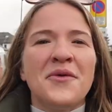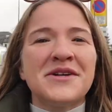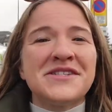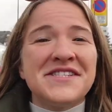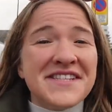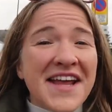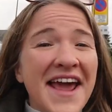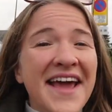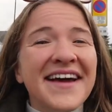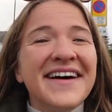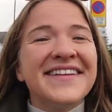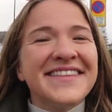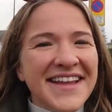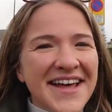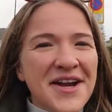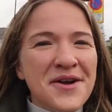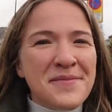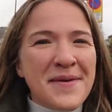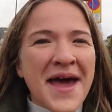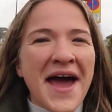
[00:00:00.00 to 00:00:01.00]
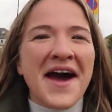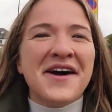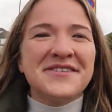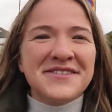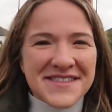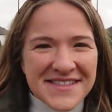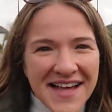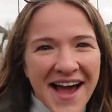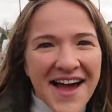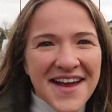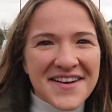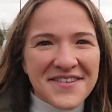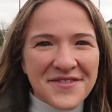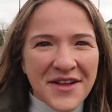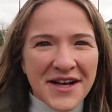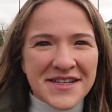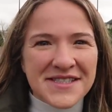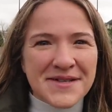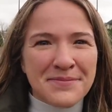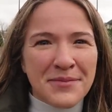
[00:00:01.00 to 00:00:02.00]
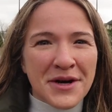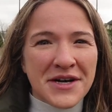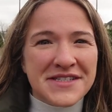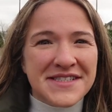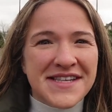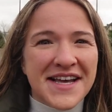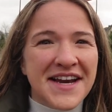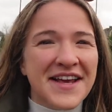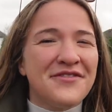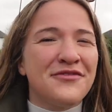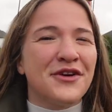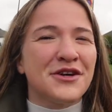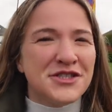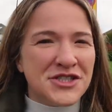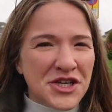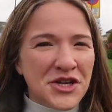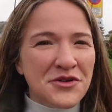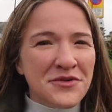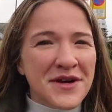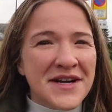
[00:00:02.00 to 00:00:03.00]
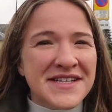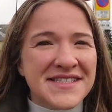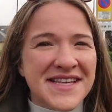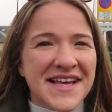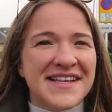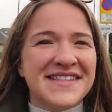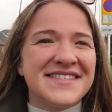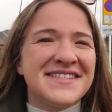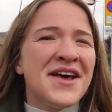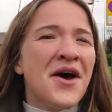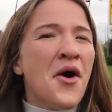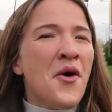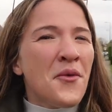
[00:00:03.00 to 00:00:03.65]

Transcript: We're staying a little bit outside of Luxembourg City for two reasons.